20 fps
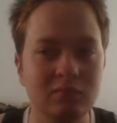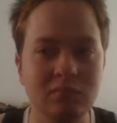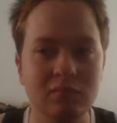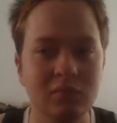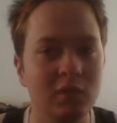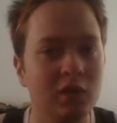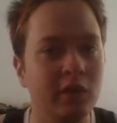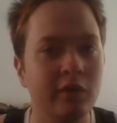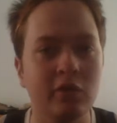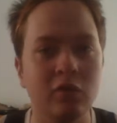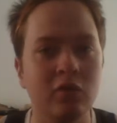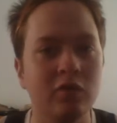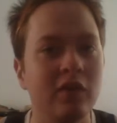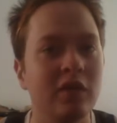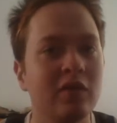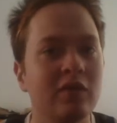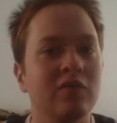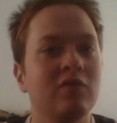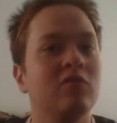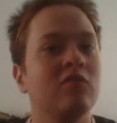you know,
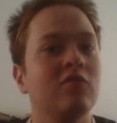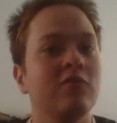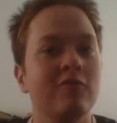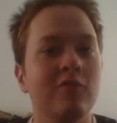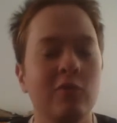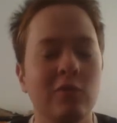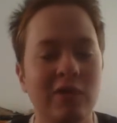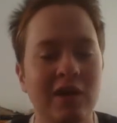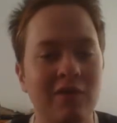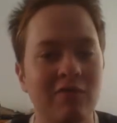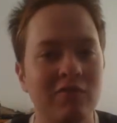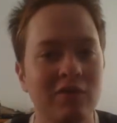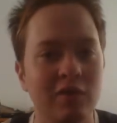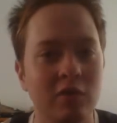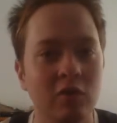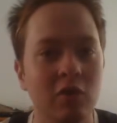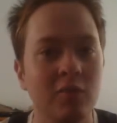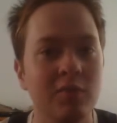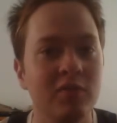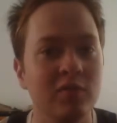they screwed
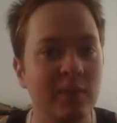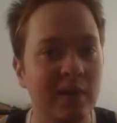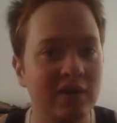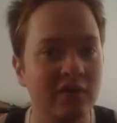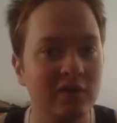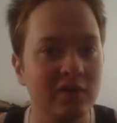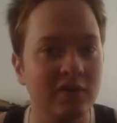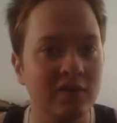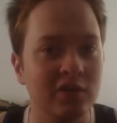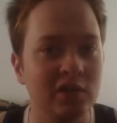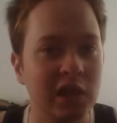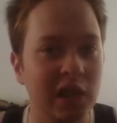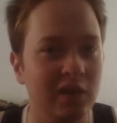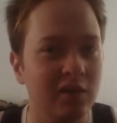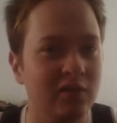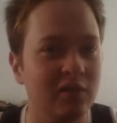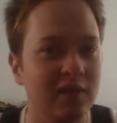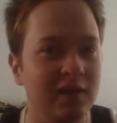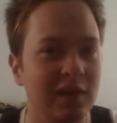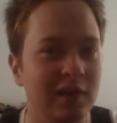everything up, especially the
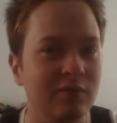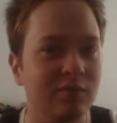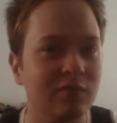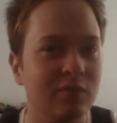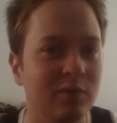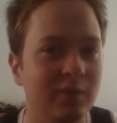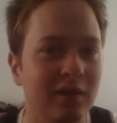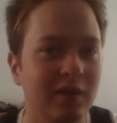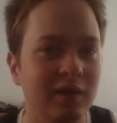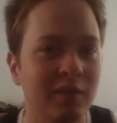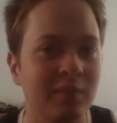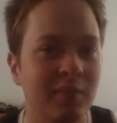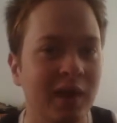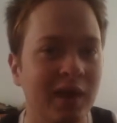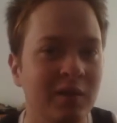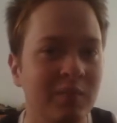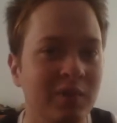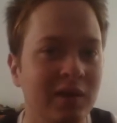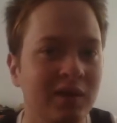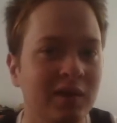Chelsea game, for me, in my
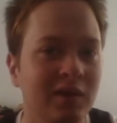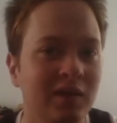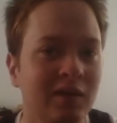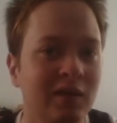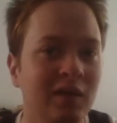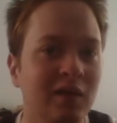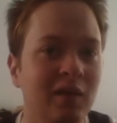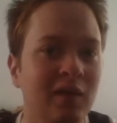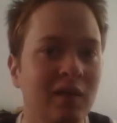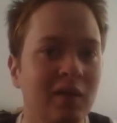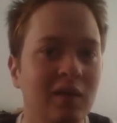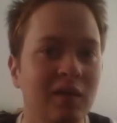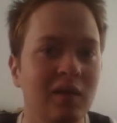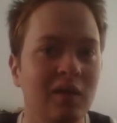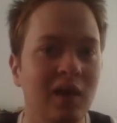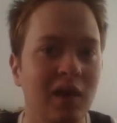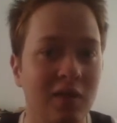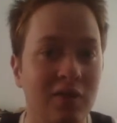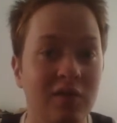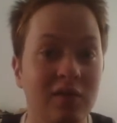opinion.
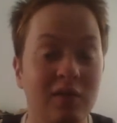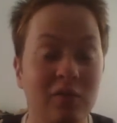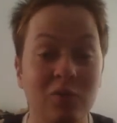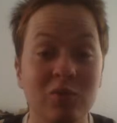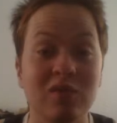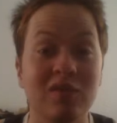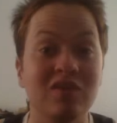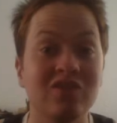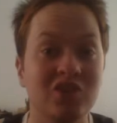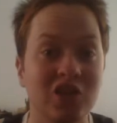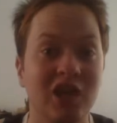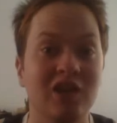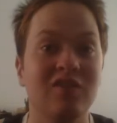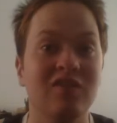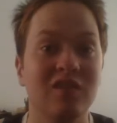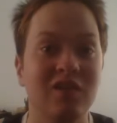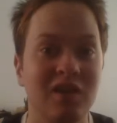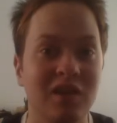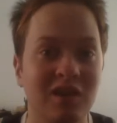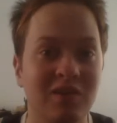I think it was the
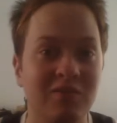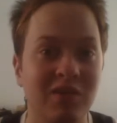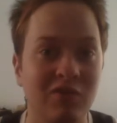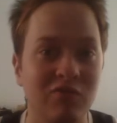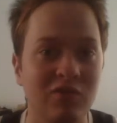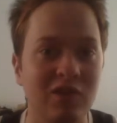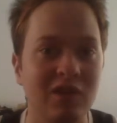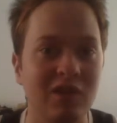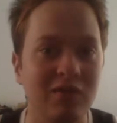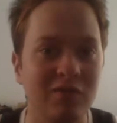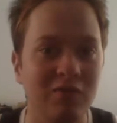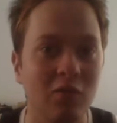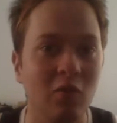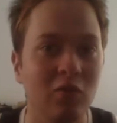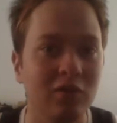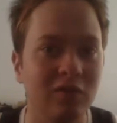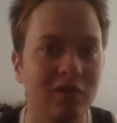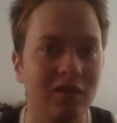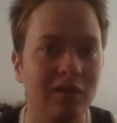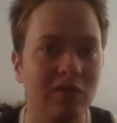Chelsea game that really
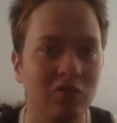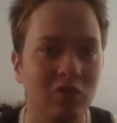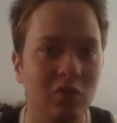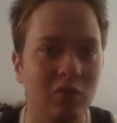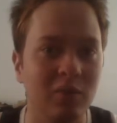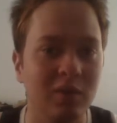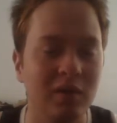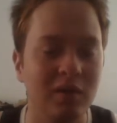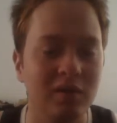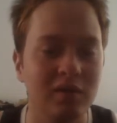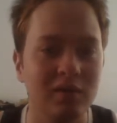fucked things up.